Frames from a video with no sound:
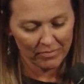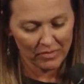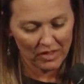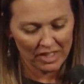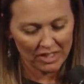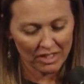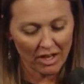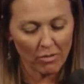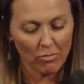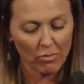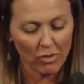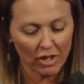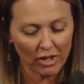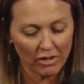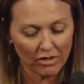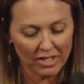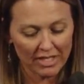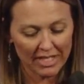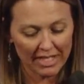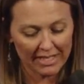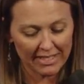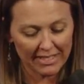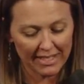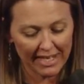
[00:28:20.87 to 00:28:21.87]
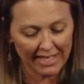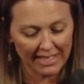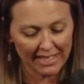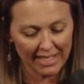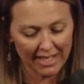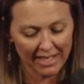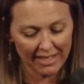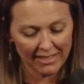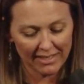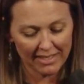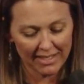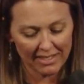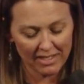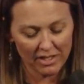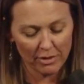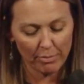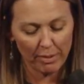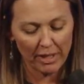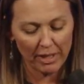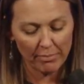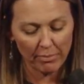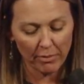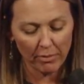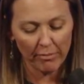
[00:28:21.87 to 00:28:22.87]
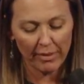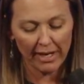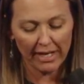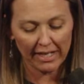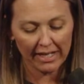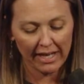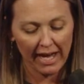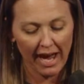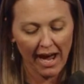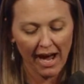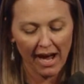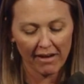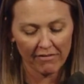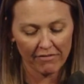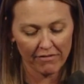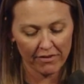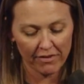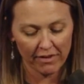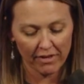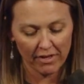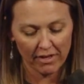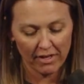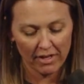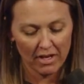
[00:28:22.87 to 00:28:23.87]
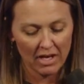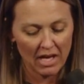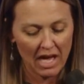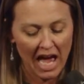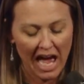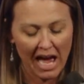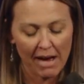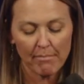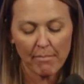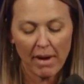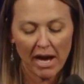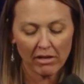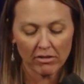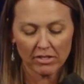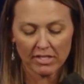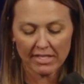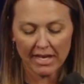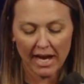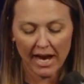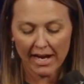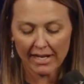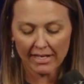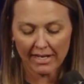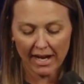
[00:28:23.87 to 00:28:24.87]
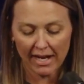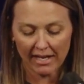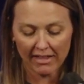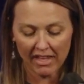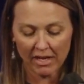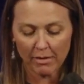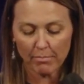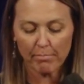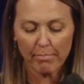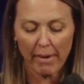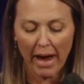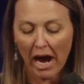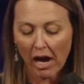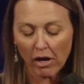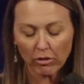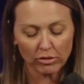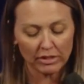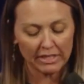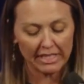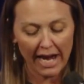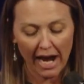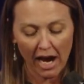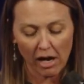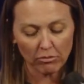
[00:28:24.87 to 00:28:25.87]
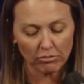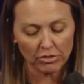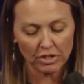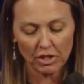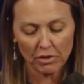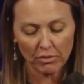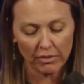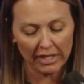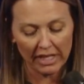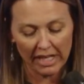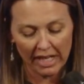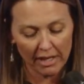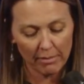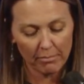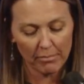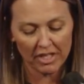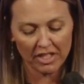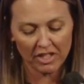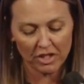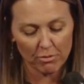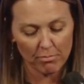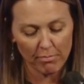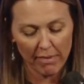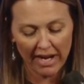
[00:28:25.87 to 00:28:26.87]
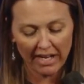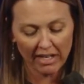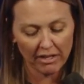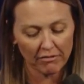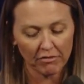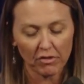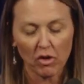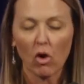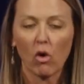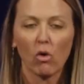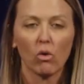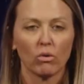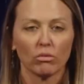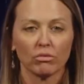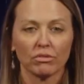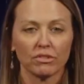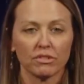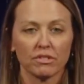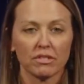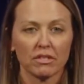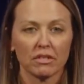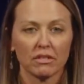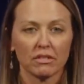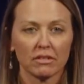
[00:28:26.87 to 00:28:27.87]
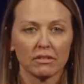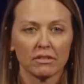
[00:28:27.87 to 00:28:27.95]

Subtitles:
Psalm 106:19 says, the people made a calf at Mount Sinai. They bowed down to an image made of gold.